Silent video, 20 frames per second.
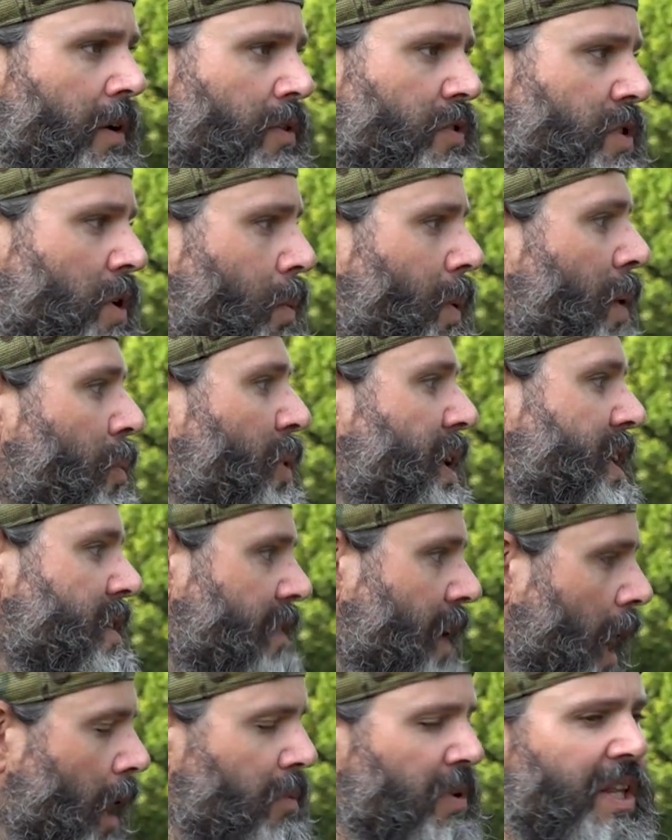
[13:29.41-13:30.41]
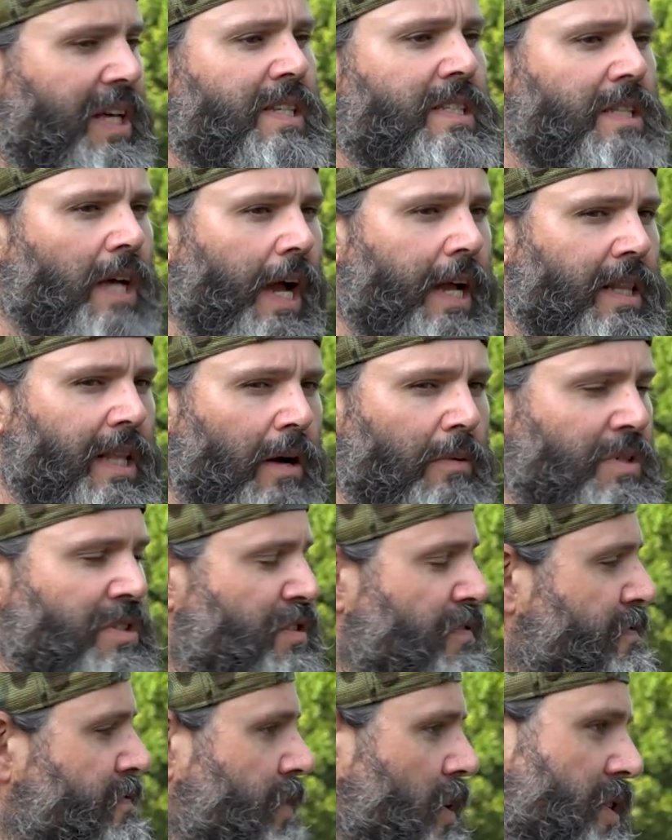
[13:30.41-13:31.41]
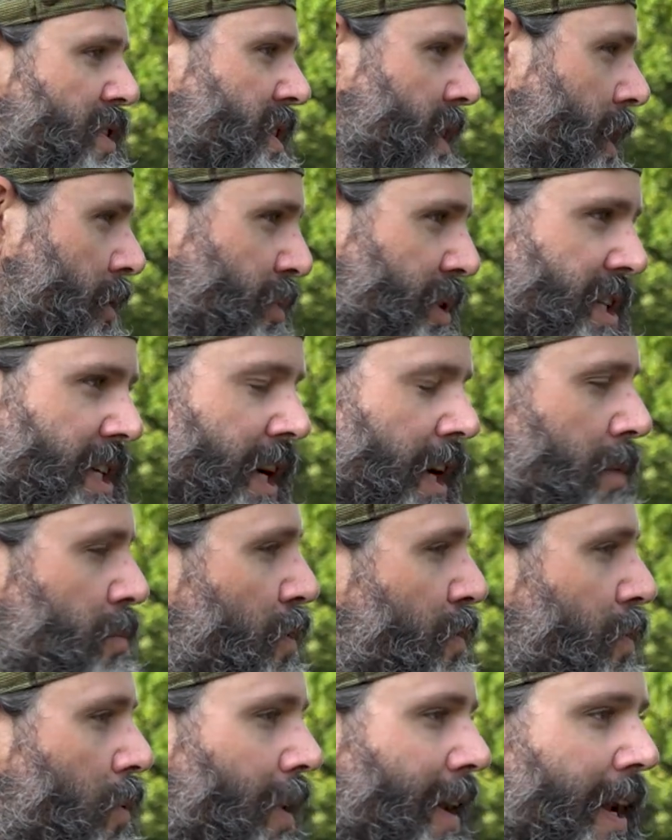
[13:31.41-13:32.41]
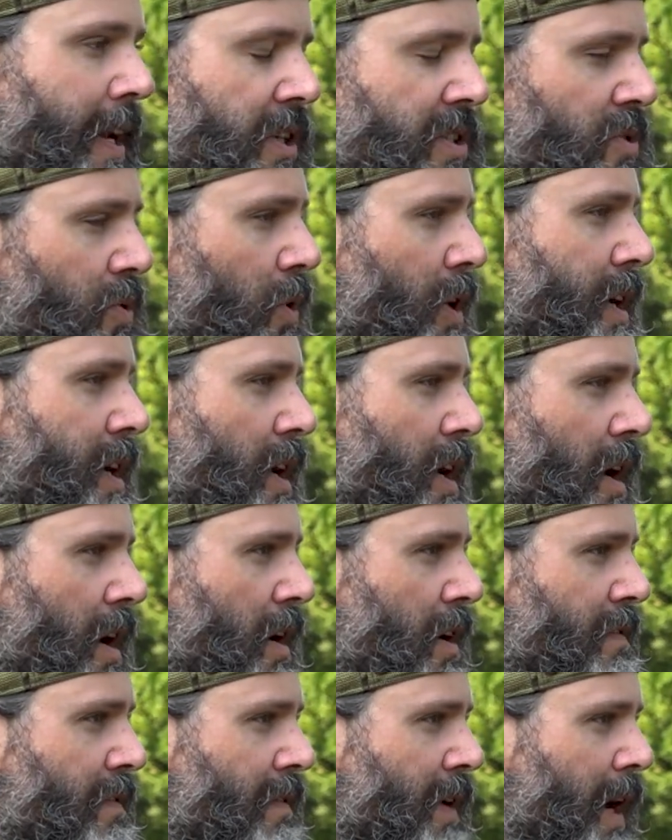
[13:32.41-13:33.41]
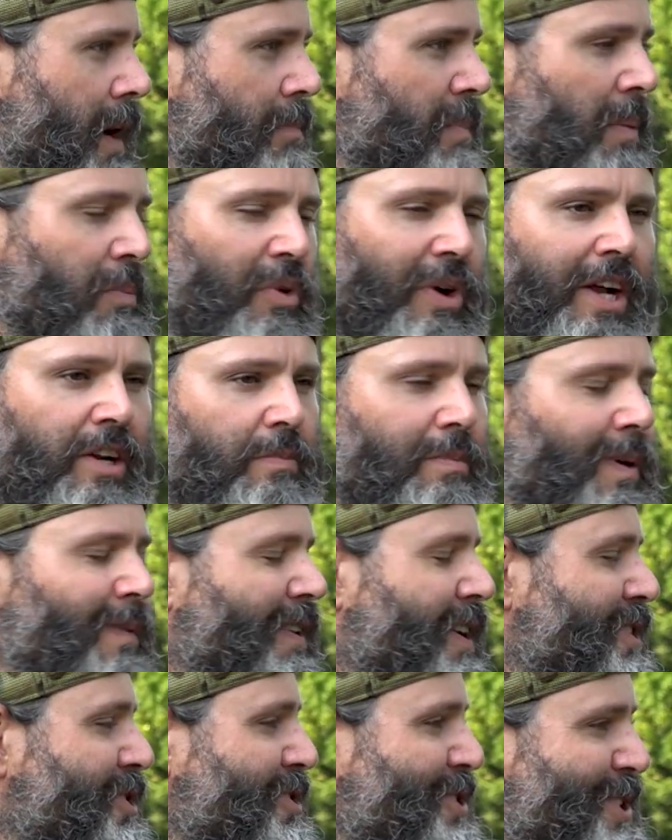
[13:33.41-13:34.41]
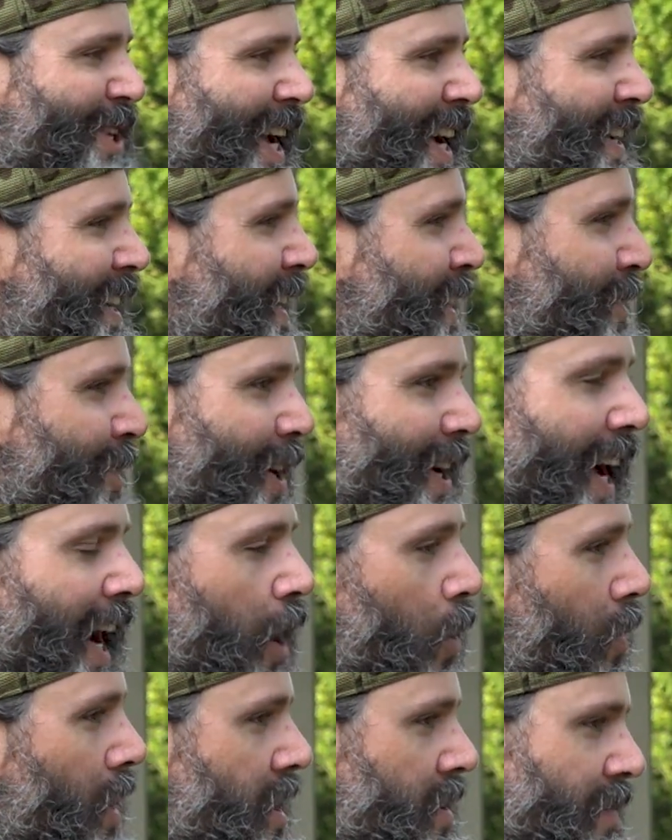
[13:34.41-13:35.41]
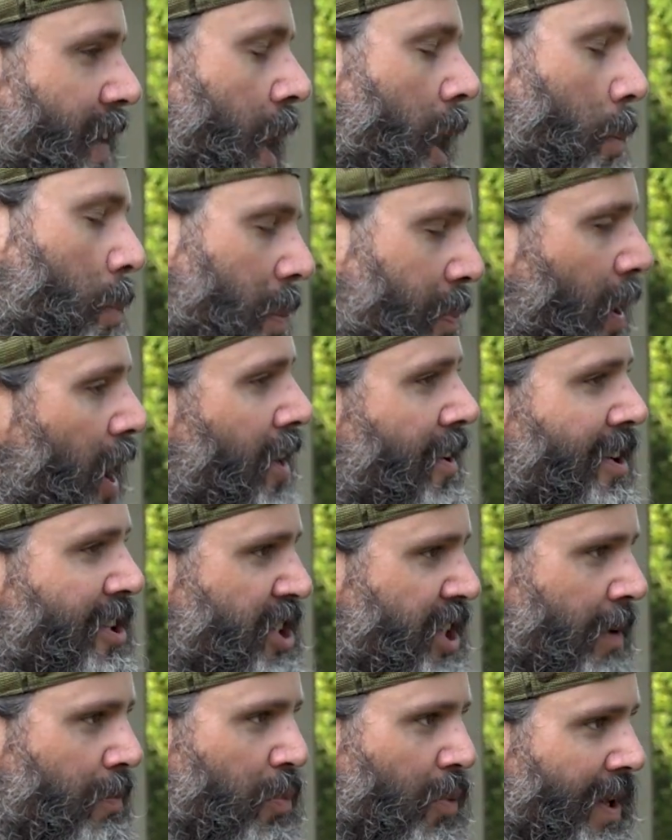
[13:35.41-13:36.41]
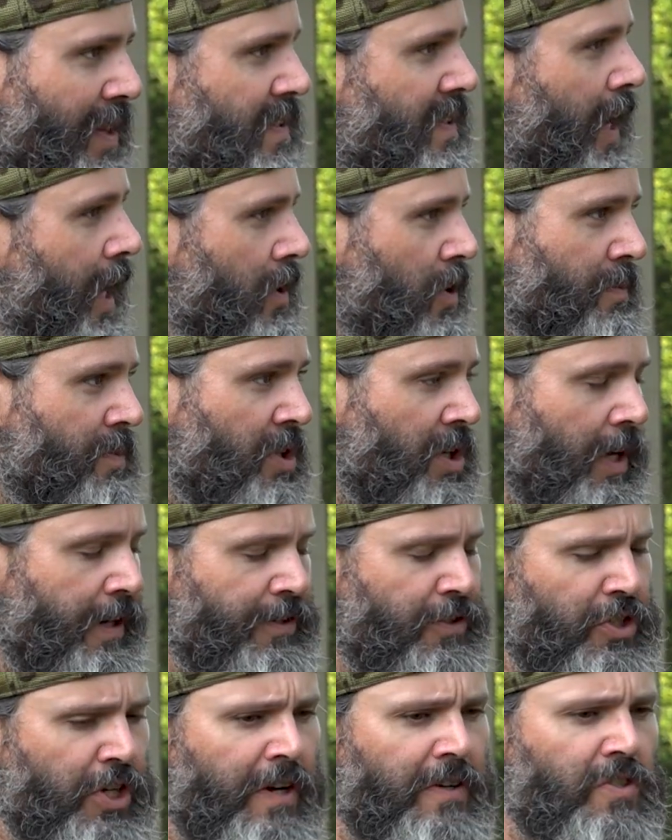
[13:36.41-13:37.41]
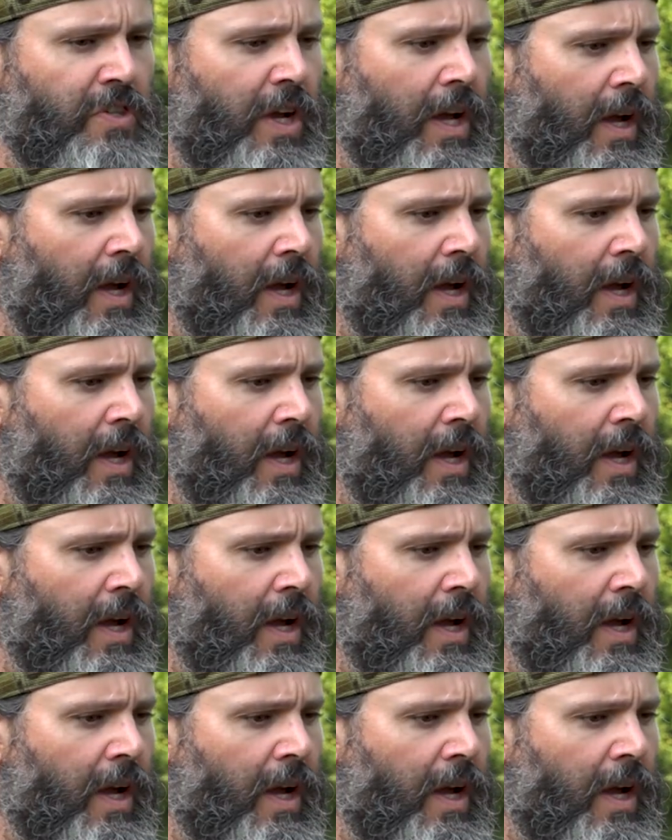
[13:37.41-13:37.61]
So when we developed this site, that was the first thing we did before any sort of memorandum of understanding on how we develop a partnership with Siloam United Church,